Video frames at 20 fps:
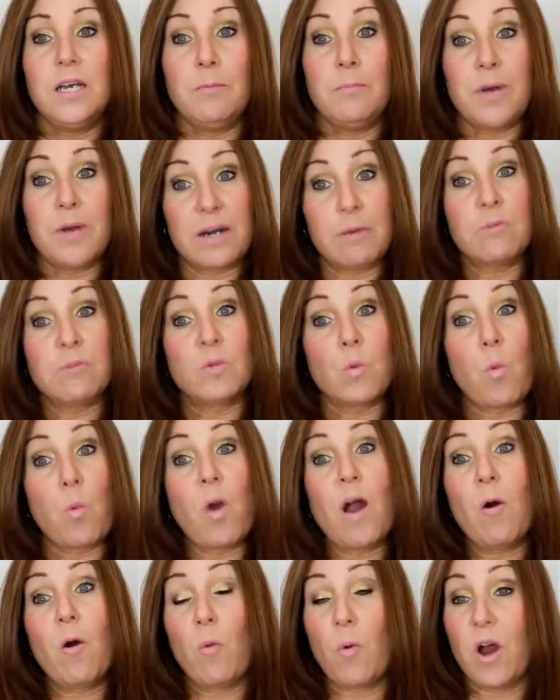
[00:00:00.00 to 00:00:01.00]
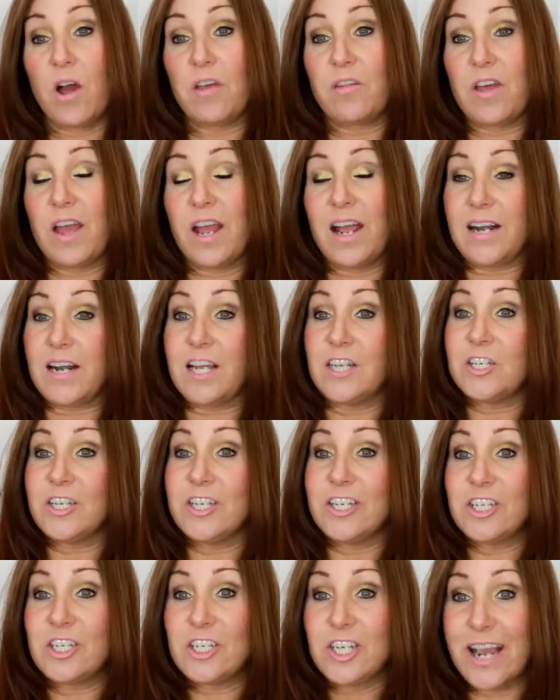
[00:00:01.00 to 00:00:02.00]
But it was well worth it, and I
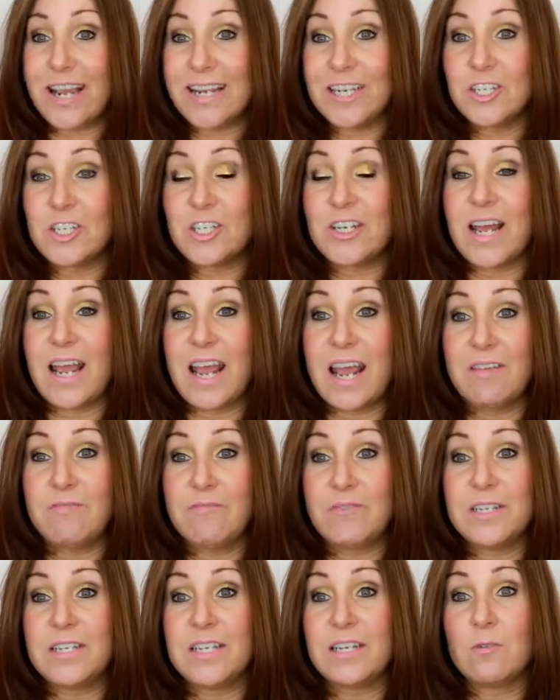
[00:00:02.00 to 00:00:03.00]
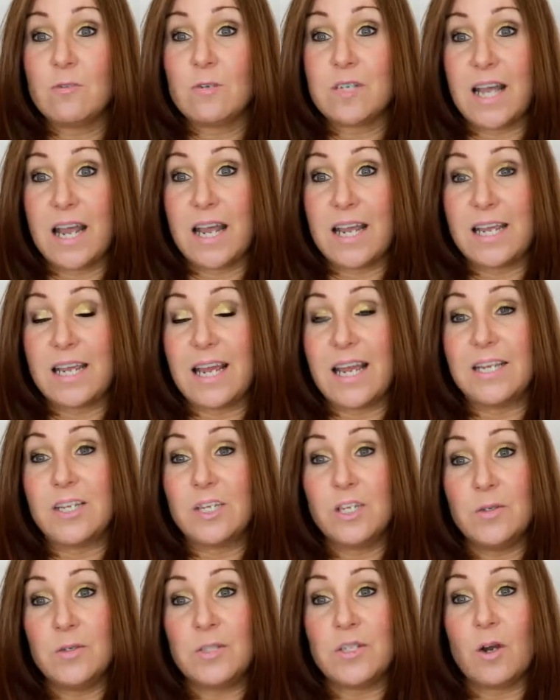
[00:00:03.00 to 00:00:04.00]
just changed it every single day
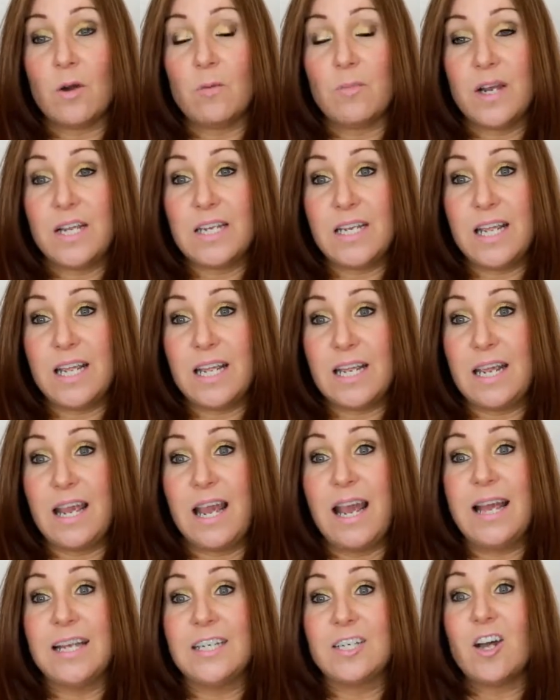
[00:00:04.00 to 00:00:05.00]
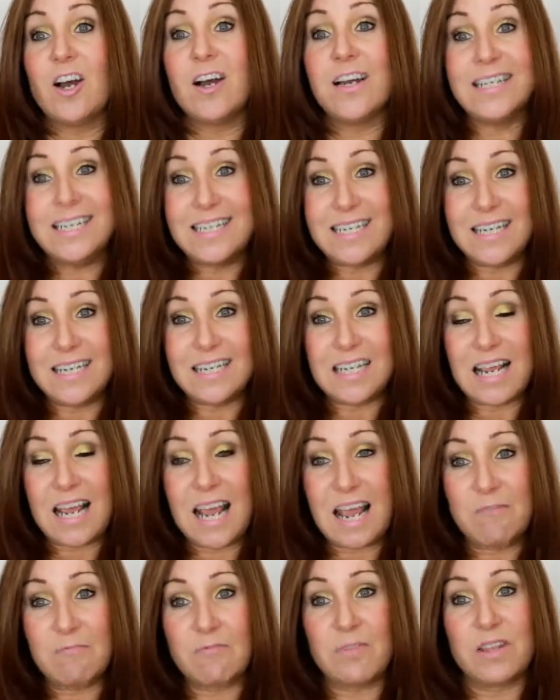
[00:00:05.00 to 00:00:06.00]
and used it on my knee, and I did
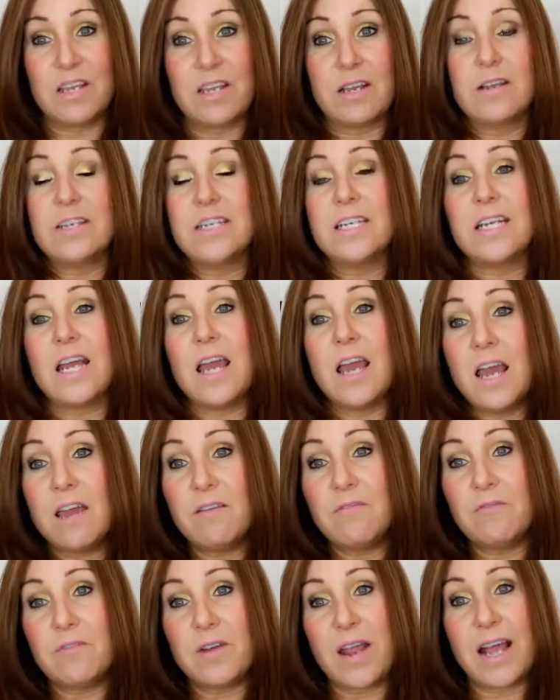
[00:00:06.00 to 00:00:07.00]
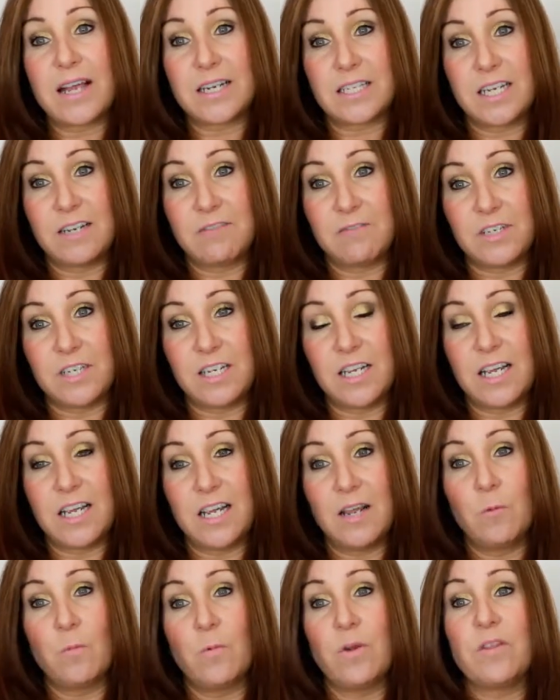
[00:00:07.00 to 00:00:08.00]
everything. I did every
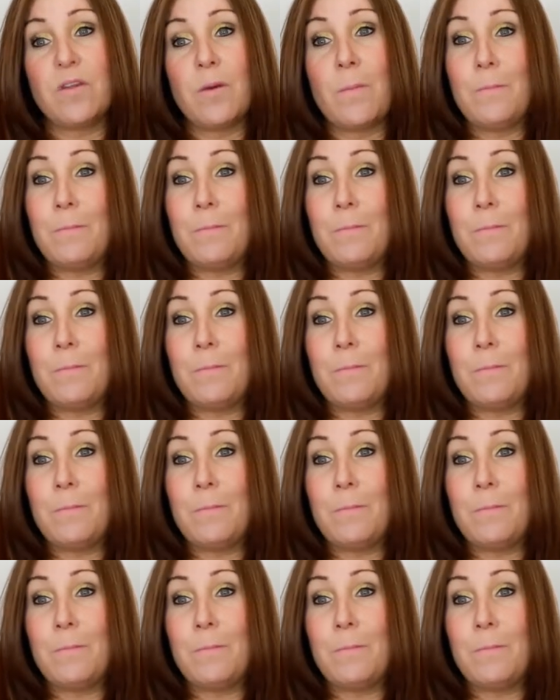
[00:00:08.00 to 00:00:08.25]
activity with